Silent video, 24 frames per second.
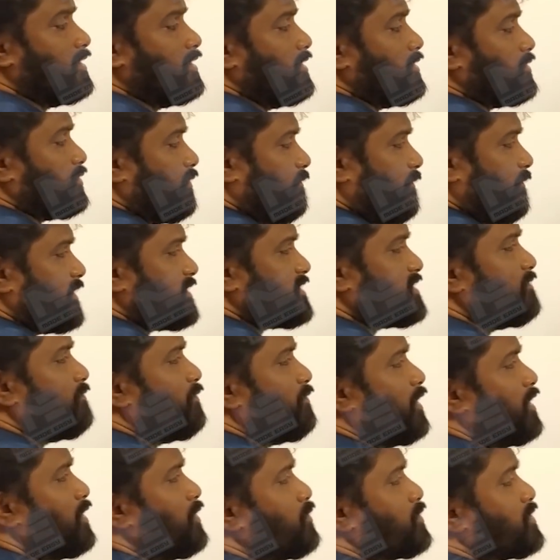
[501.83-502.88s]
So first of
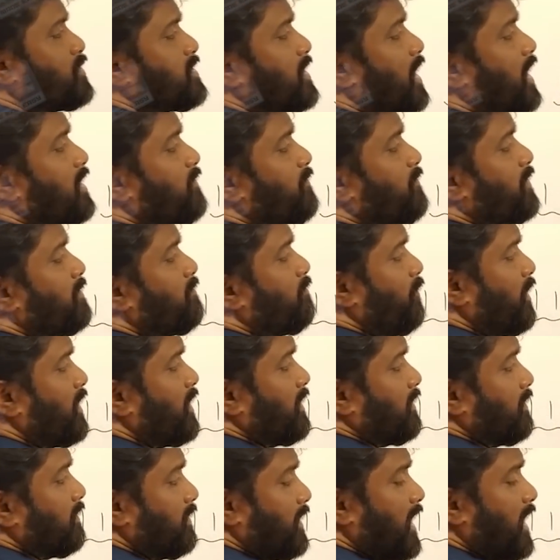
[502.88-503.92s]
all, you start from
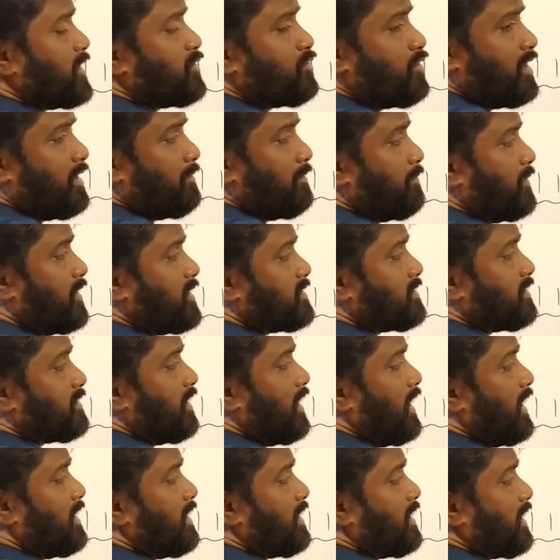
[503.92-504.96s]
one natural numbers
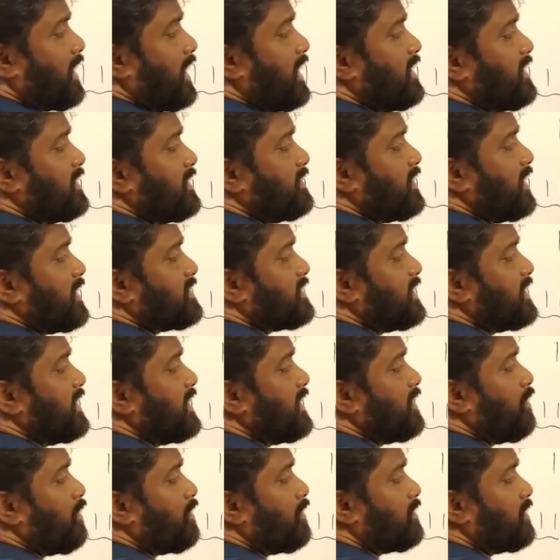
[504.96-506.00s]
and write in the
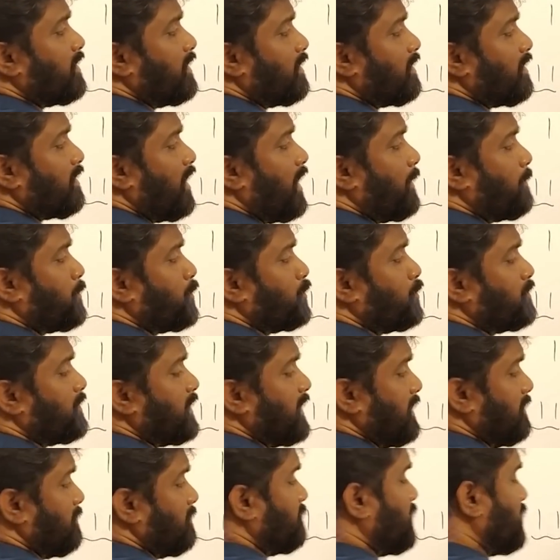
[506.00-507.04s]
ascending order up to
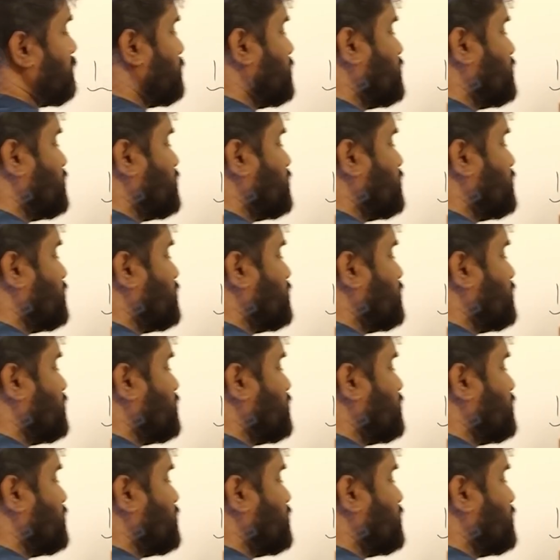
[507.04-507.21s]
three. That